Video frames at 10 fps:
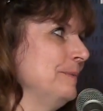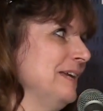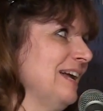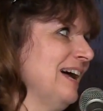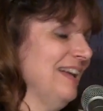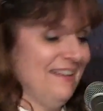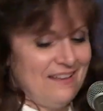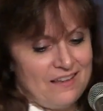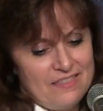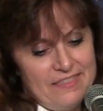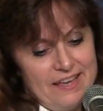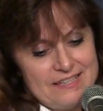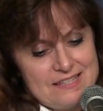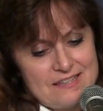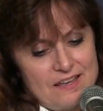But
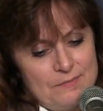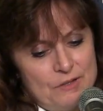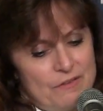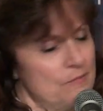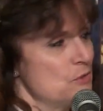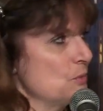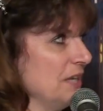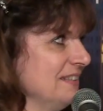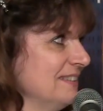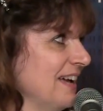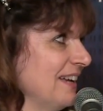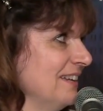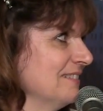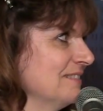that's November 22nd.